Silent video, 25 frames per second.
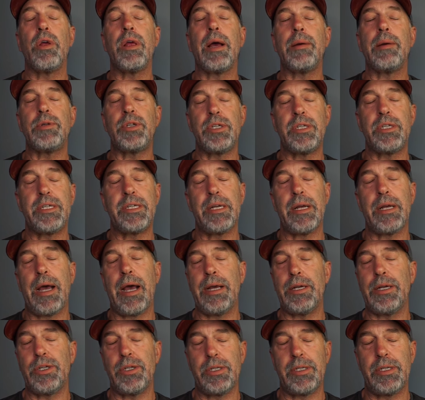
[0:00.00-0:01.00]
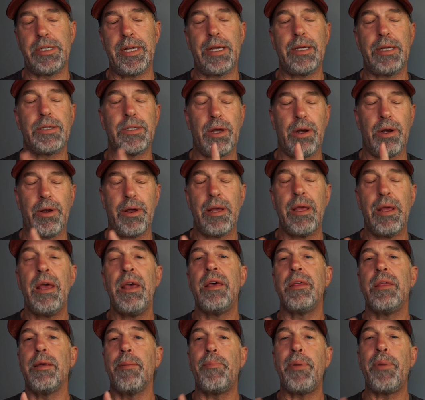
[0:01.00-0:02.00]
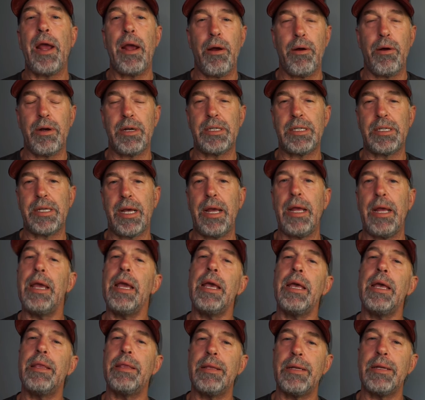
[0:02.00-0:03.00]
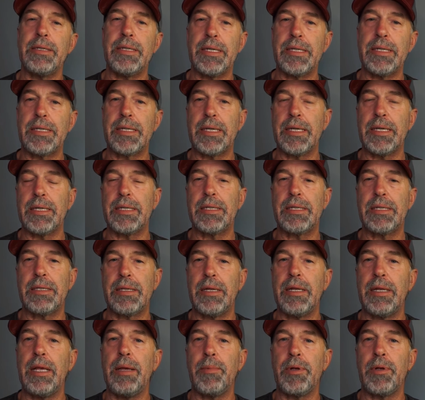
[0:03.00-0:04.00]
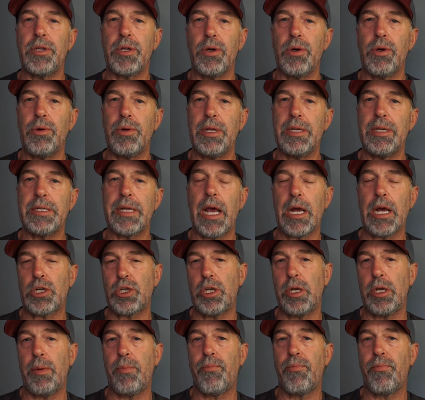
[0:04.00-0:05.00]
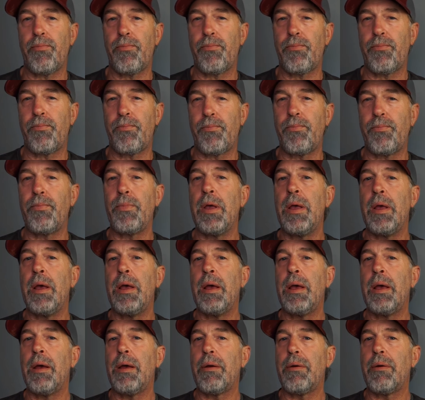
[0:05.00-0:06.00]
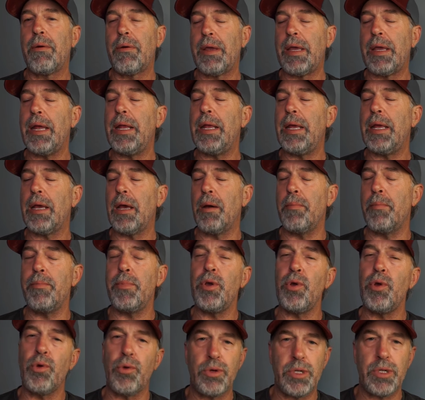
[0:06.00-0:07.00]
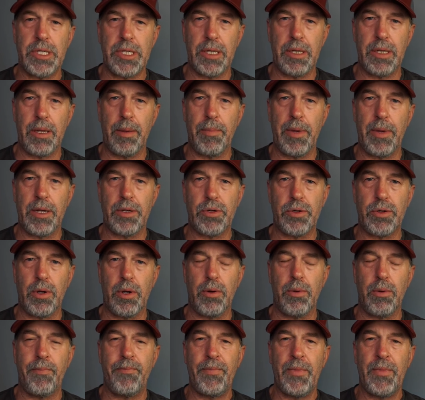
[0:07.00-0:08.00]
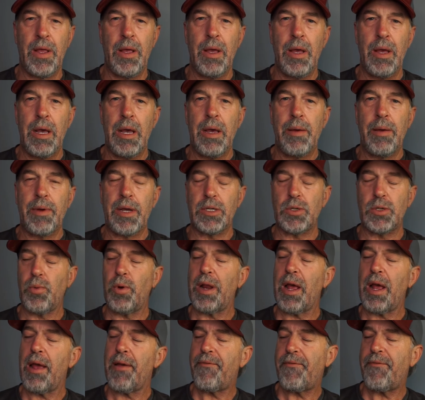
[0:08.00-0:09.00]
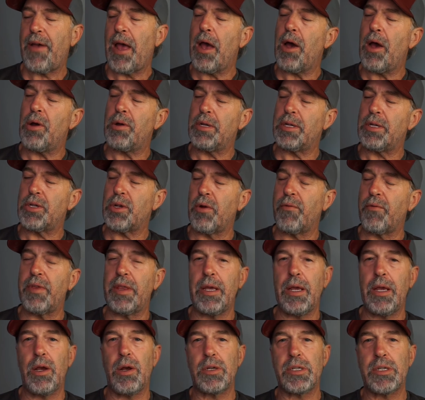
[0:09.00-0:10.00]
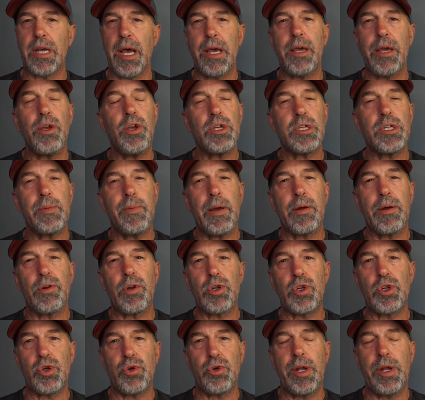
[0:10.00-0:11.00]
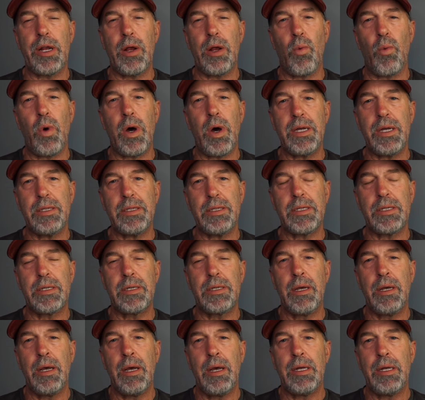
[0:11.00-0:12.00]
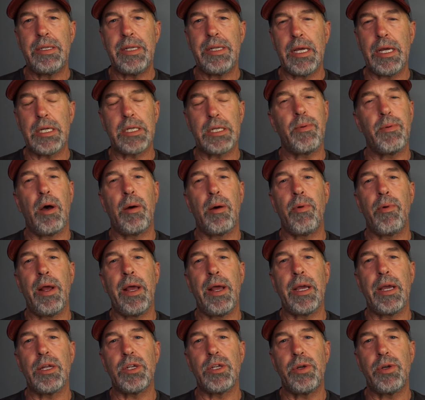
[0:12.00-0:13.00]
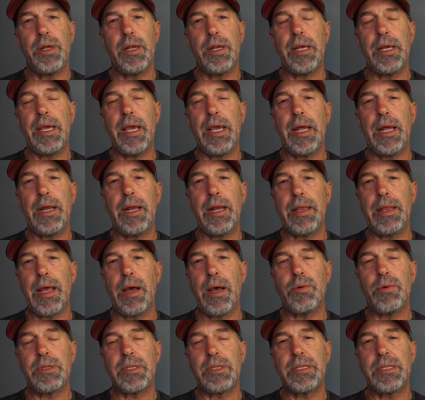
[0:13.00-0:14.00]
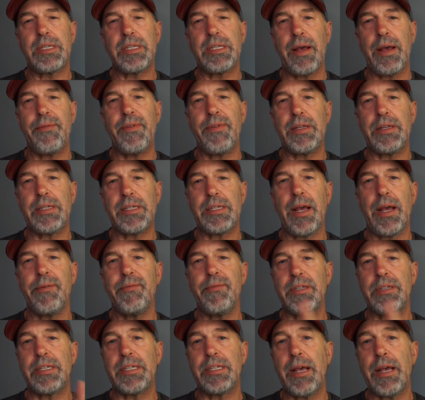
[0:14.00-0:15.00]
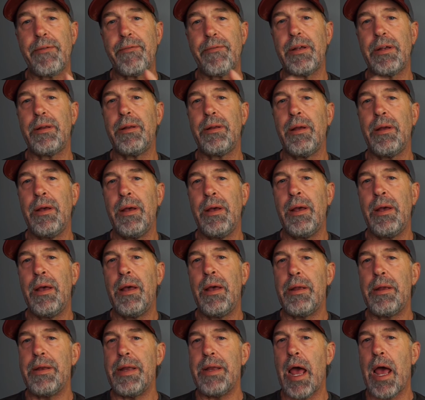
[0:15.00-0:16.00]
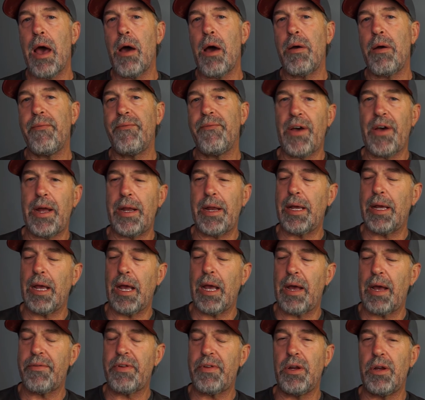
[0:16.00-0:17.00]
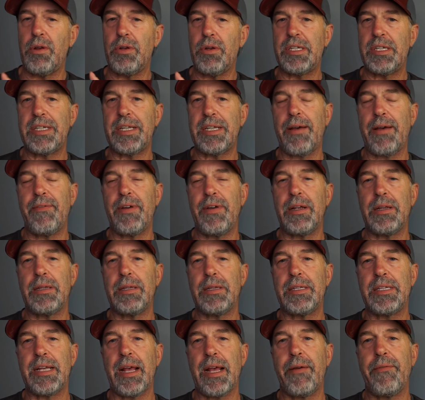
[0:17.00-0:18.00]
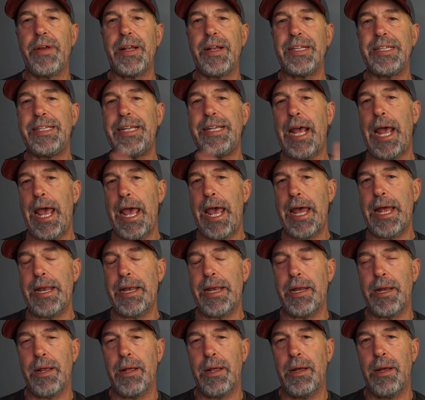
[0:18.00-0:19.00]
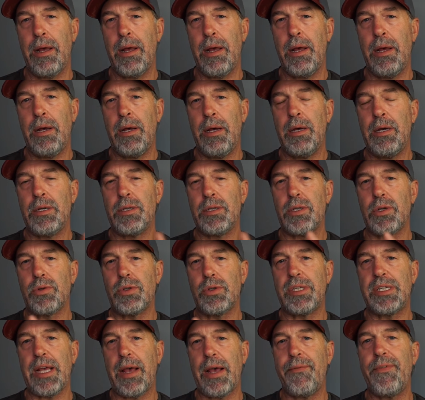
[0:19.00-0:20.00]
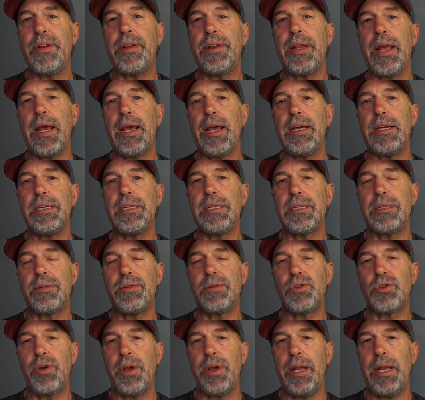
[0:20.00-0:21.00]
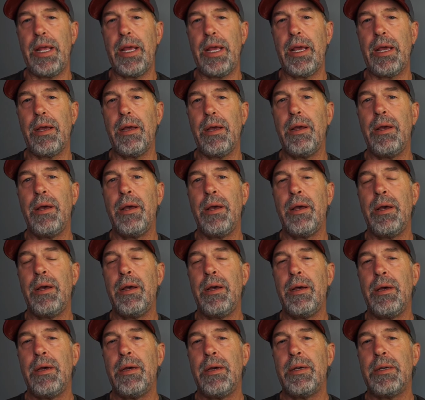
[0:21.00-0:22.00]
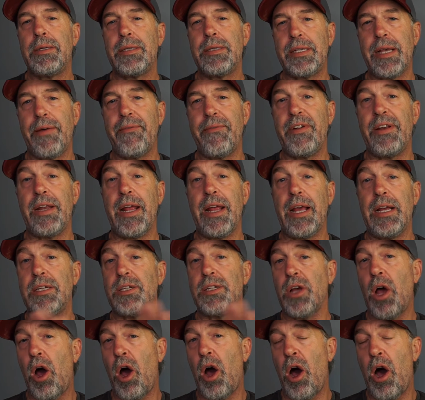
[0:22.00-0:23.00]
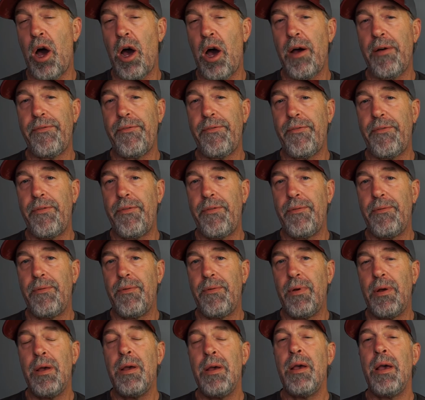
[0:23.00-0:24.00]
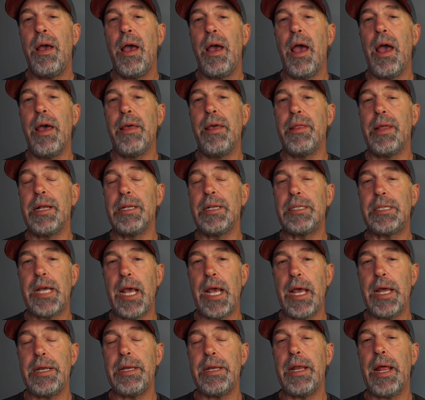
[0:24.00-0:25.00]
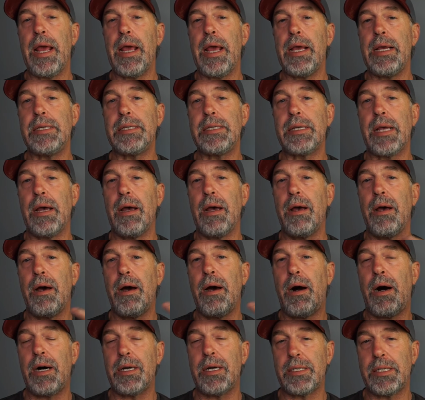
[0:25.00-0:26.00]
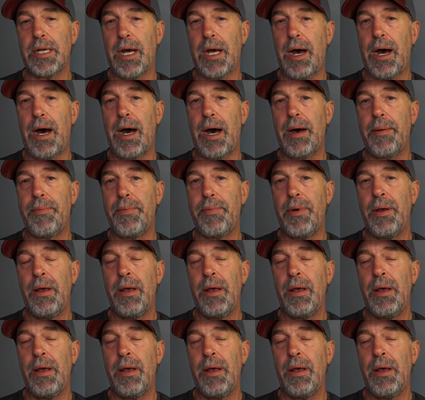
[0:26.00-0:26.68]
I should say, sorry, the parasite in the Discus, the nematode, is actually getting immune to the Metro. Because what I found is over the years, I used to be able to treat it once, take a small break and treat it again, and that was 7-7-7. Now I'm finding I have to do 7-7-10. So 7 days treating, 7 days off, and then 10 days on top.